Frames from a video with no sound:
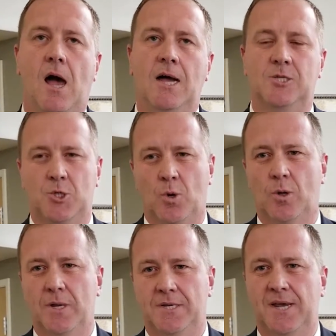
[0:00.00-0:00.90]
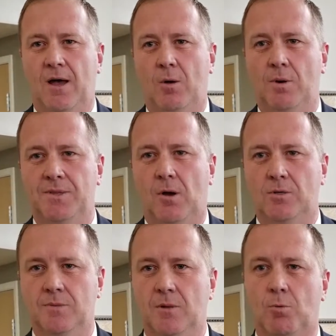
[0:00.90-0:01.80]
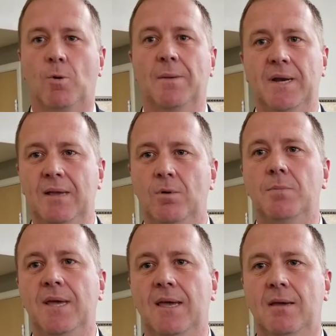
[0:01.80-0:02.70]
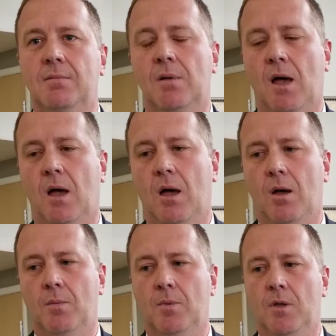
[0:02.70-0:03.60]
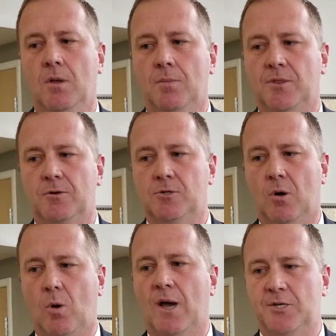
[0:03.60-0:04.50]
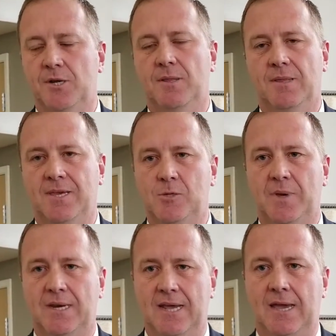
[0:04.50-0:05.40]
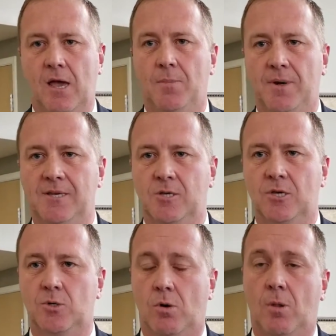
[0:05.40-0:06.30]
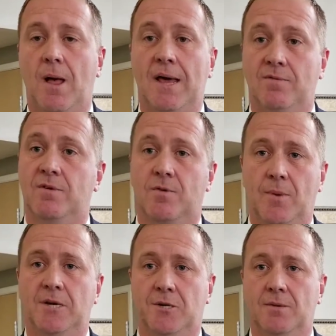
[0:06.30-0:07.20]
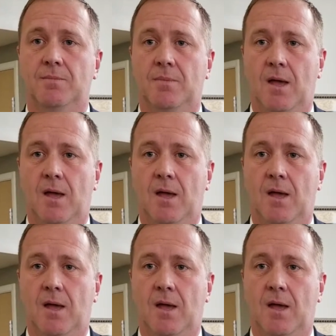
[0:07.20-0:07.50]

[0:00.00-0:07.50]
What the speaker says: It's too early to tell what the ultimate remedy would be, but there's no question that these big tech companies control a lot of information.